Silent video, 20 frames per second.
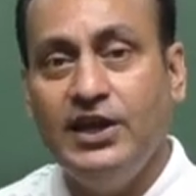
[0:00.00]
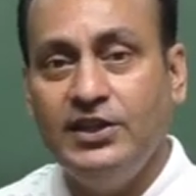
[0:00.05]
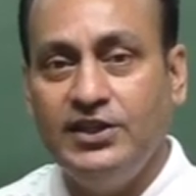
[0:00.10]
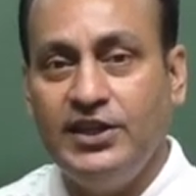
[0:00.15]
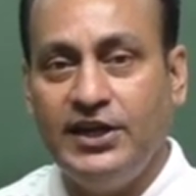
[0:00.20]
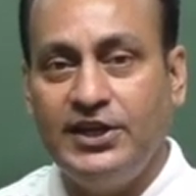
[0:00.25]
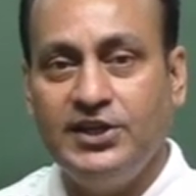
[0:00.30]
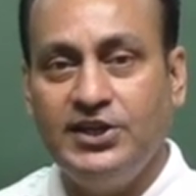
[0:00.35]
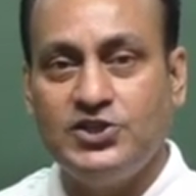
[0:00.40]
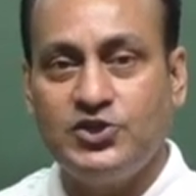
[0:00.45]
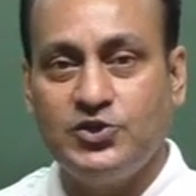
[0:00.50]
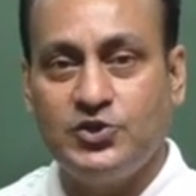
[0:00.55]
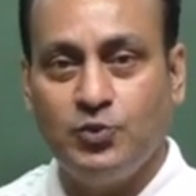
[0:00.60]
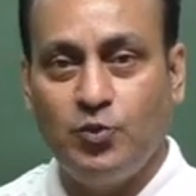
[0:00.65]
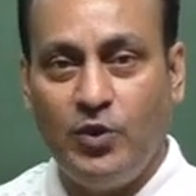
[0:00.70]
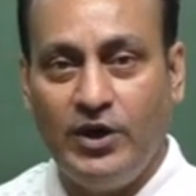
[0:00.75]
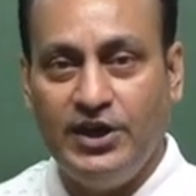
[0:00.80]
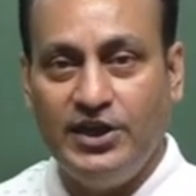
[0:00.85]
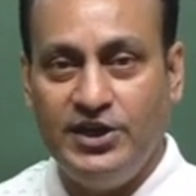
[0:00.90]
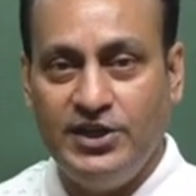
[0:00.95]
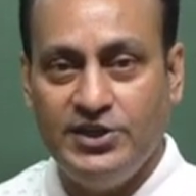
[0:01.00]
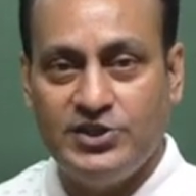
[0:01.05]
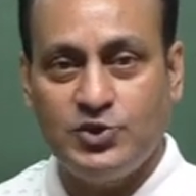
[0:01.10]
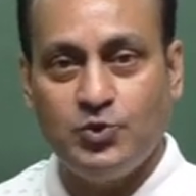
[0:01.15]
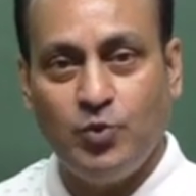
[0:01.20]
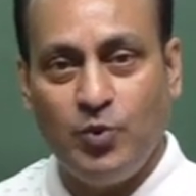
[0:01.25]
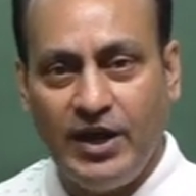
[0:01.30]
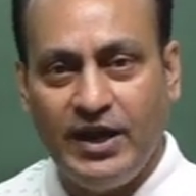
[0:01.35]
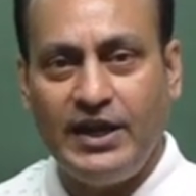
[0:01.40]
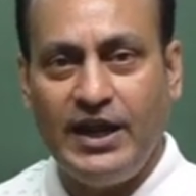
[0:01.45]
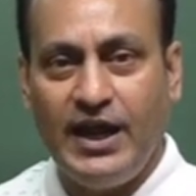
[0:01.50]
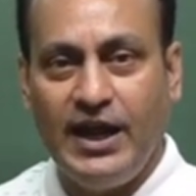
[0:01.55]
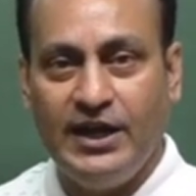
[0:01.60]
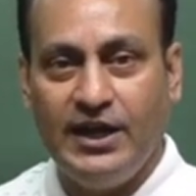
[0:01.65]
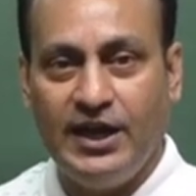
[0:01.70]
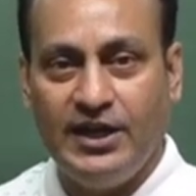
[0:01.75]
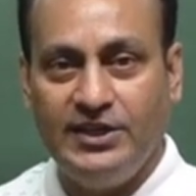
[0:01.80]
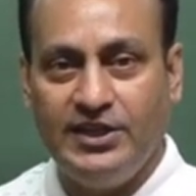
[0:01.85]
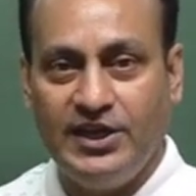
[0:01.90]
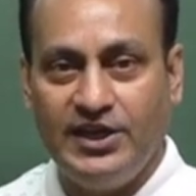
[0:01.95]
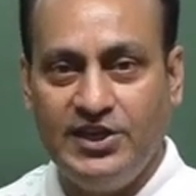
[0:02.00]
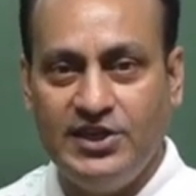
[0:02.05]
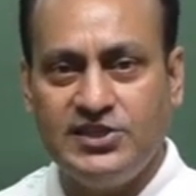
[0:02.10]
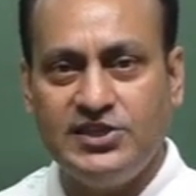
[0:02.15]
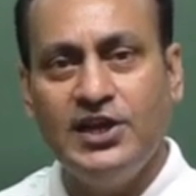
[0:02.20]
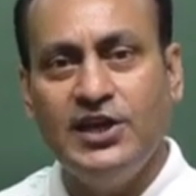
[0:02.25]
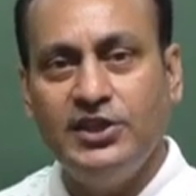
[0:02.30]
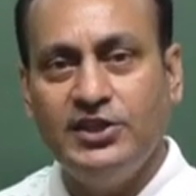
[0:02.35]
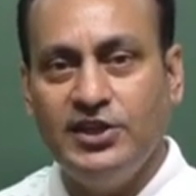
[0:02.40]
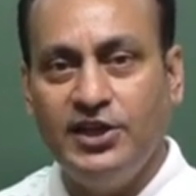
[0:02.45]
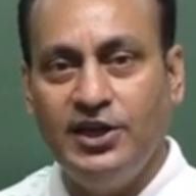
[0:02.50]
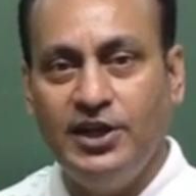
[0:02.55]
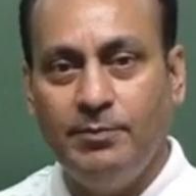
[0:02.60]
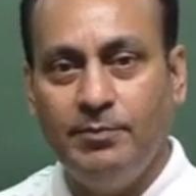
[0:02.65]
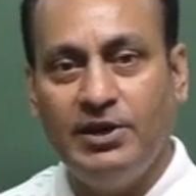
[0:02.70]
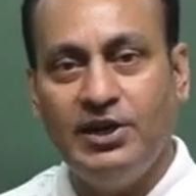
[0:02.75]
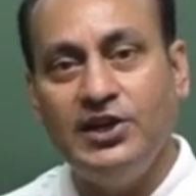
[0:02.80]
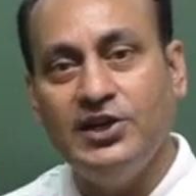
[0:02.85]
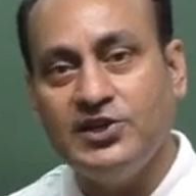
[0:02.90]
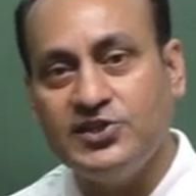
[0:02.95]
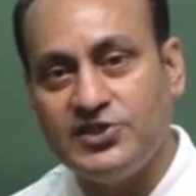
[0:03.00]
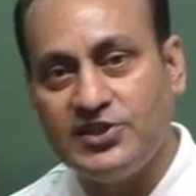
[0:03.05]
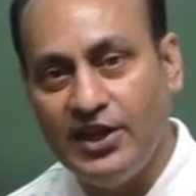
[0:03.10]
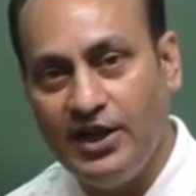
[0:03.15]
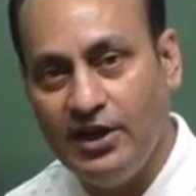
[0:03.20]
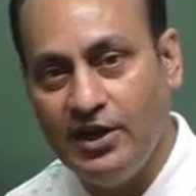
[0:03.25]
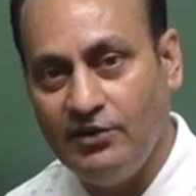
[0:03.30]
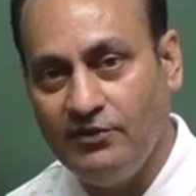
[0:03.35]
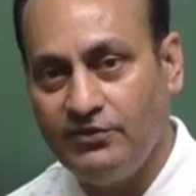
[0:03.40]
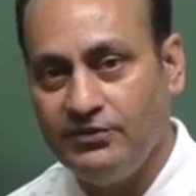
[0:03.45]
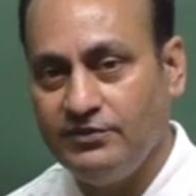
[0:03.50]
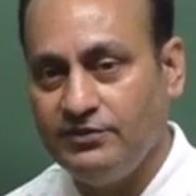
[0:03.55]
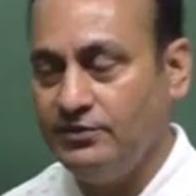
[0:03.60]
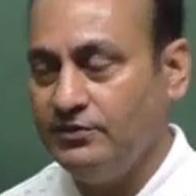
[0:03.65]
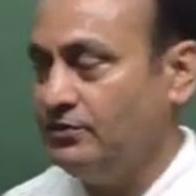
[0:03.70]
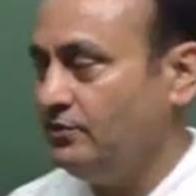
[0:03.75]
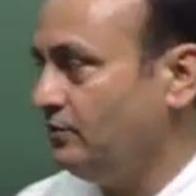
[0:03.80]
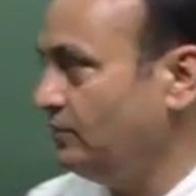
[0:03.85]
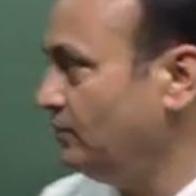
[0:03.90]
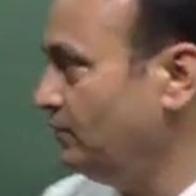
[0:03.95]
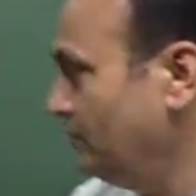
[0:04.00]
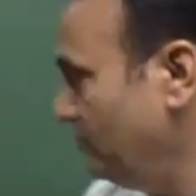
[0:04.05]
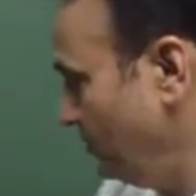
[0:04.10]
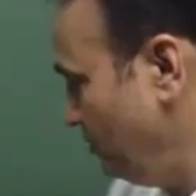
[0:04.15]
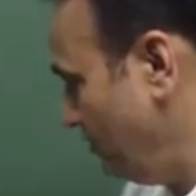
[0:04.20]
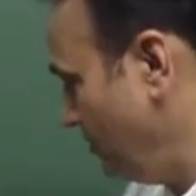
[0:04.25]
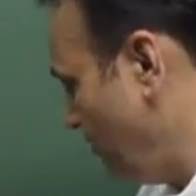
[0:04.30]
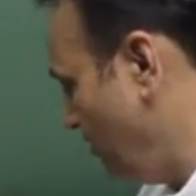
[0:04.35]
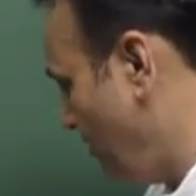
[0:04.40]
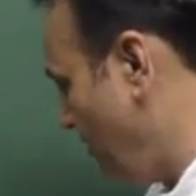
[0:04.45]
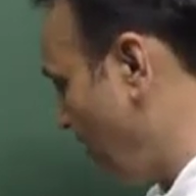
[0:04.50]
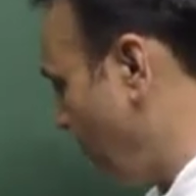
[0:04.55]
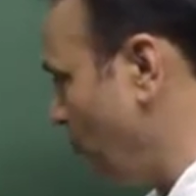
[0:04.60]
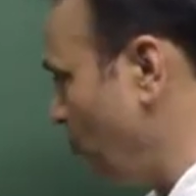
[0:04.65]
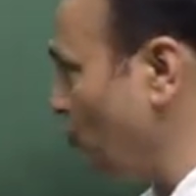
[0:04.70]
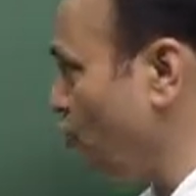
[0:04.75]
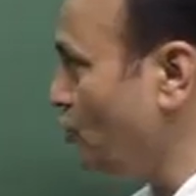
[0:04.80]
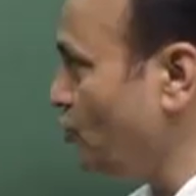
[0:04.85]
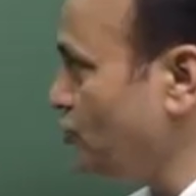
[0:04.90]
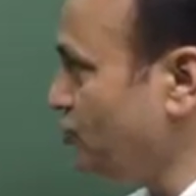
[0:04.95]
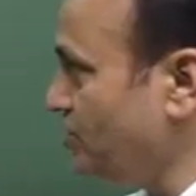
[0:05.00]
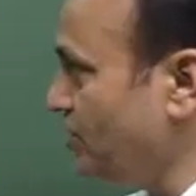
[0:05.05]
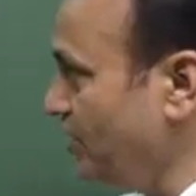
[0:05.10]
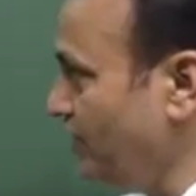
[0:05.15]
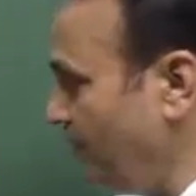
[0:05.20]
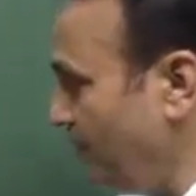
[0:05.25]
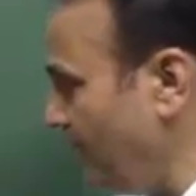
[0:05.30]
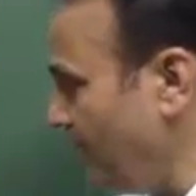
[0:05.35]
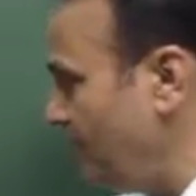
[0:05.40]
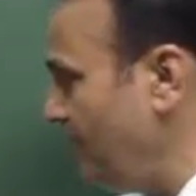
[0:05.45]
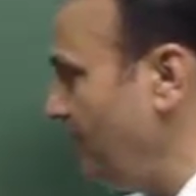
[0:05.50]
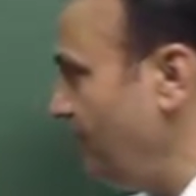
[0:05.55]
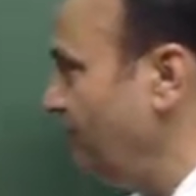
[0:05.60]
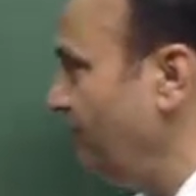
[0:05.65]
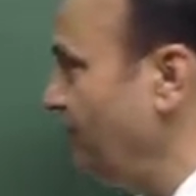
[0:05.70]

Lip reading: that is one is 1 and other is the number itself. Come to question number